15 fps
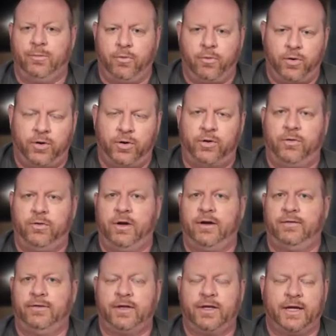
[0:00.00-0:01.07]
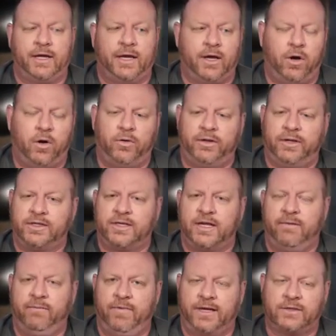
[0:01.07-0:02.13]
boil and everything all in the
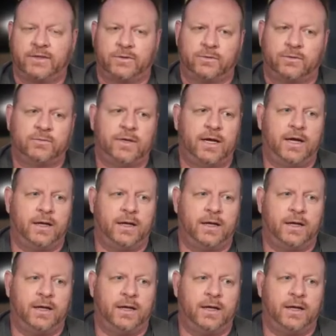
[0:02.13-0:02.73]
same vessel.